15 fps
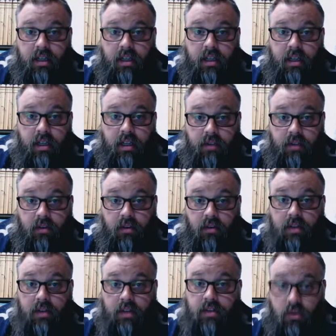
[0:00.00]
if you were
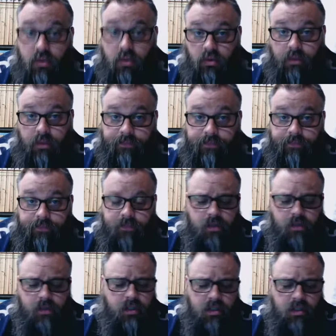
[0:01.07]
at school.
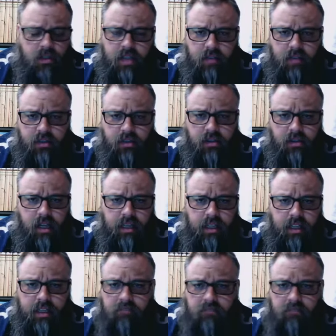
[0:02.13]
So you just type in your
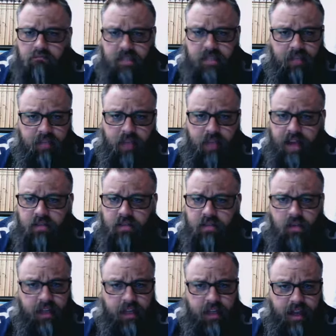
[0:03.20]
login, same
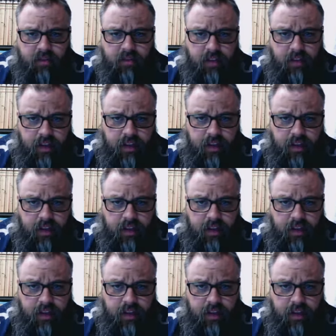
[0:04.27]
password, everything.